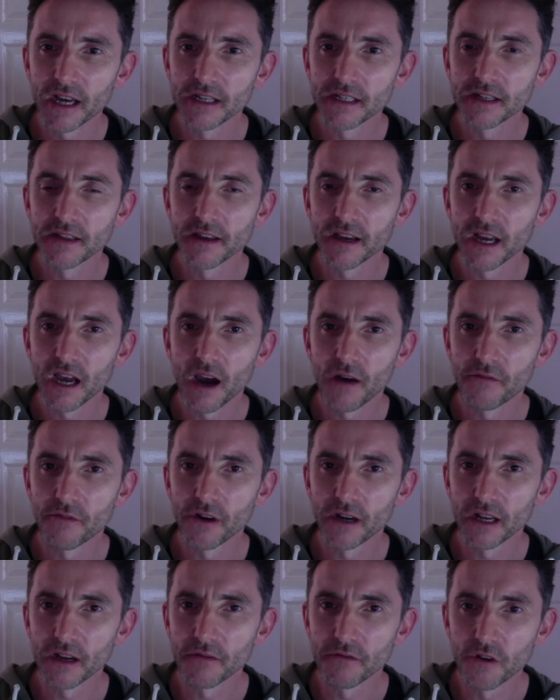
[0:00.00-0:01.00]
under the
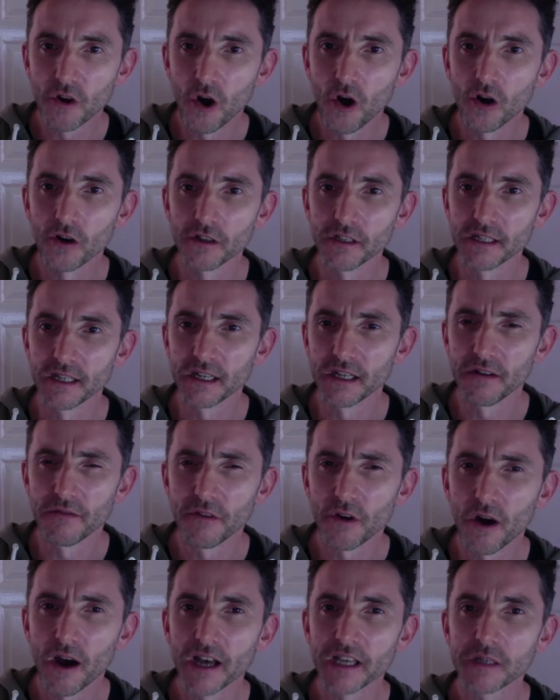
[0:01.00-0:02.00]
covering of God and of
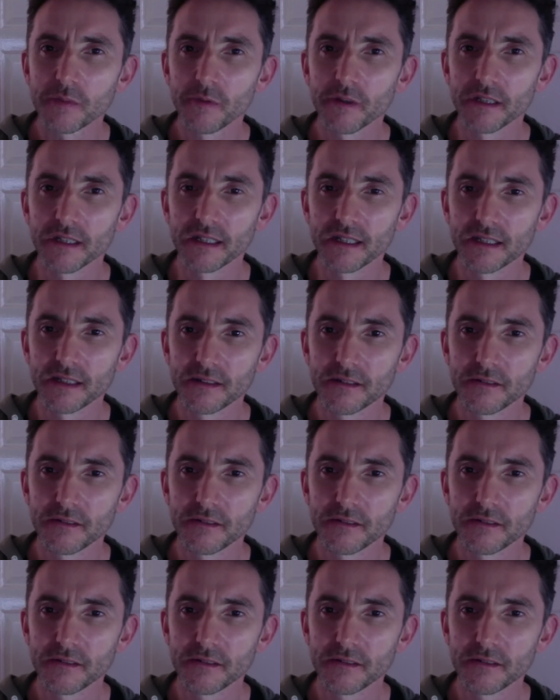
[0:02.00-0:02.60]
your husband?